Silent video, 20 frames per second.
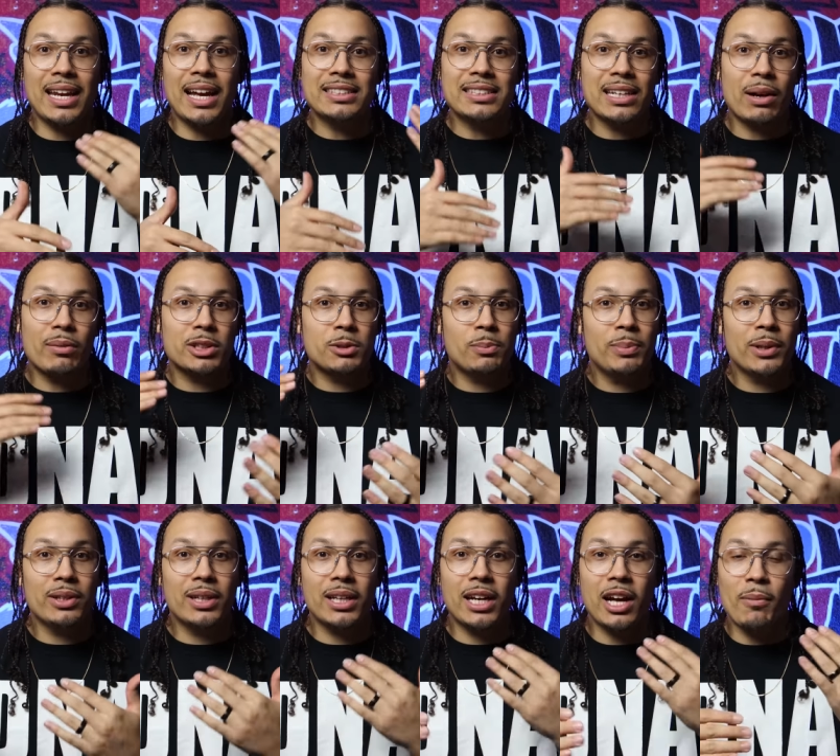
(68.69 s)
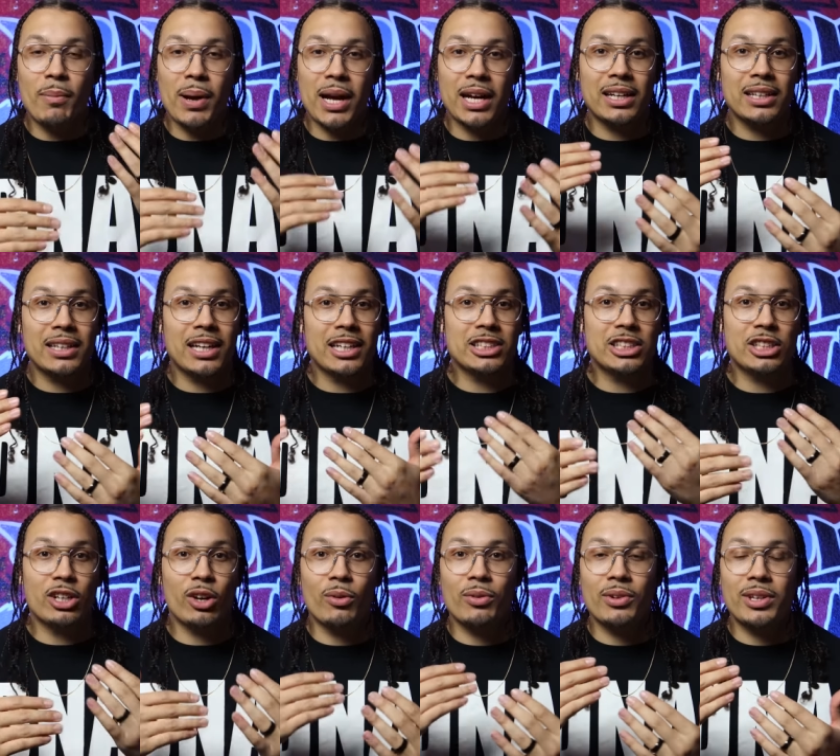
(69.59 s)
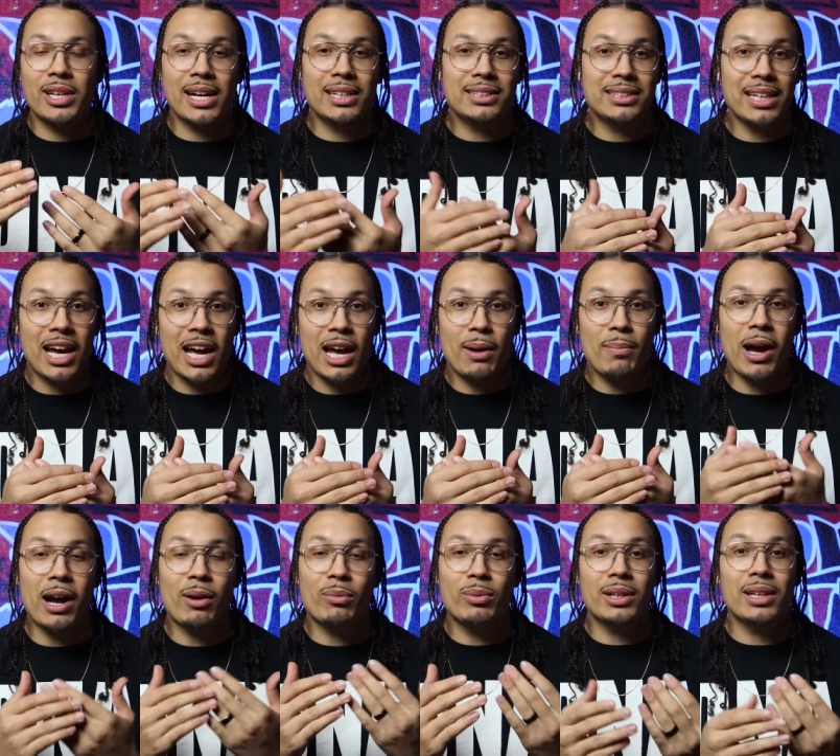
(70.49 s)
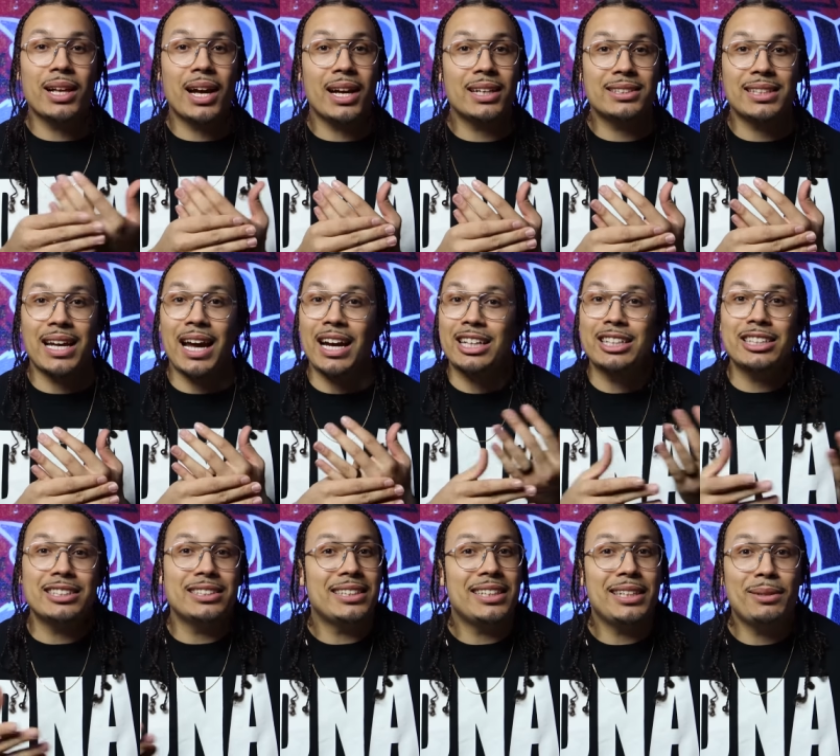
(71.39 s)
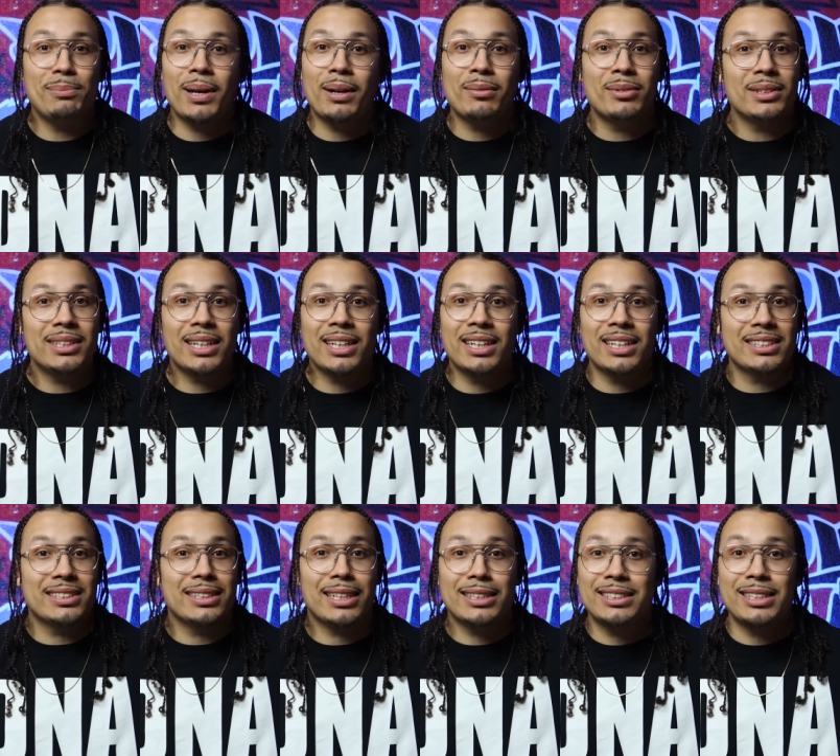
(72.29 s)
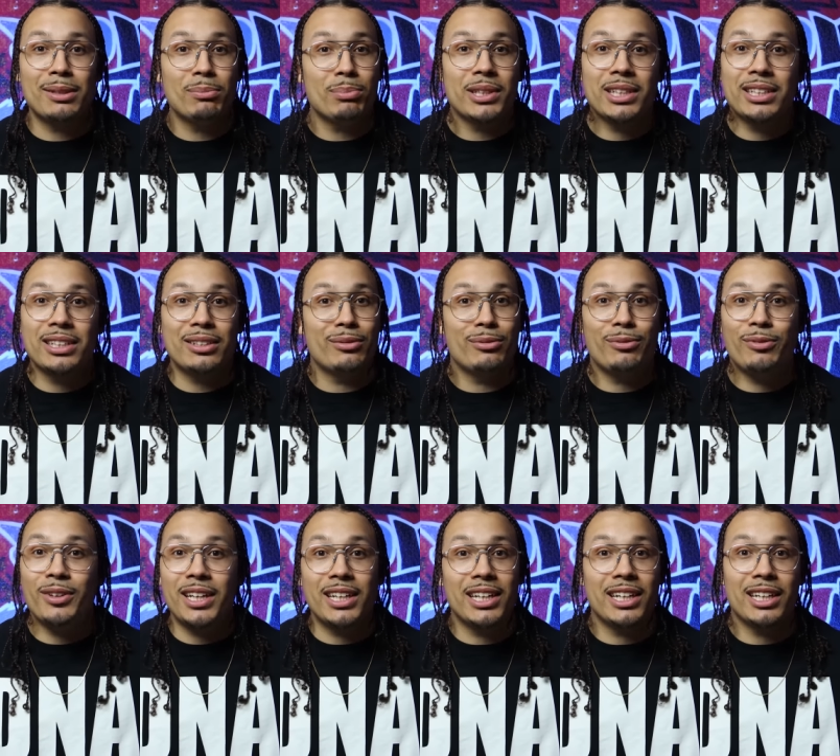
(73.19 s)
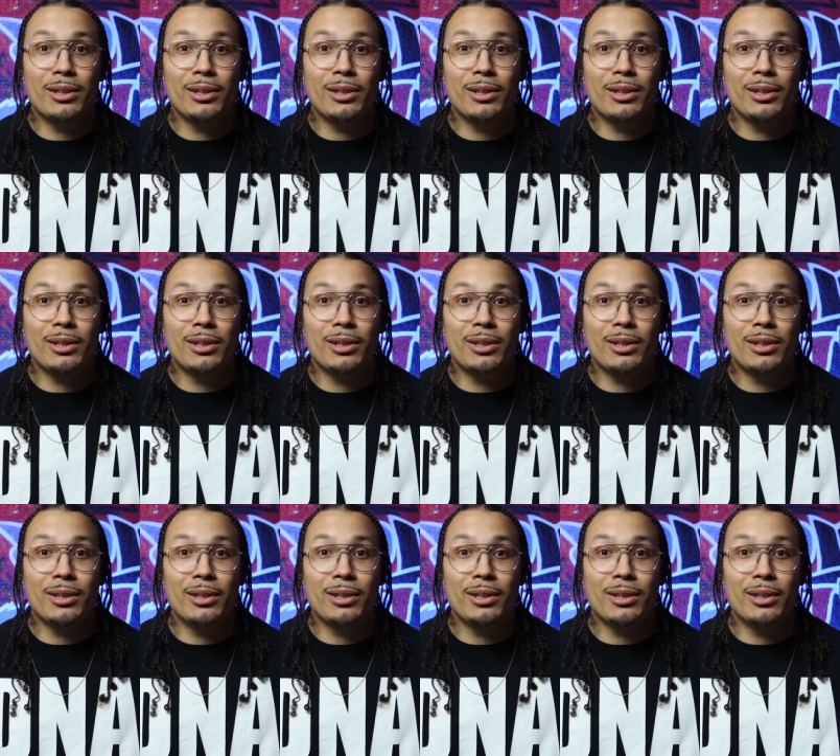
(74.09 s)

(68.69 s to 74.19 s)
And as I was building up my collection over that time, I realized I couldn't keep everything because I simply couldn't fit it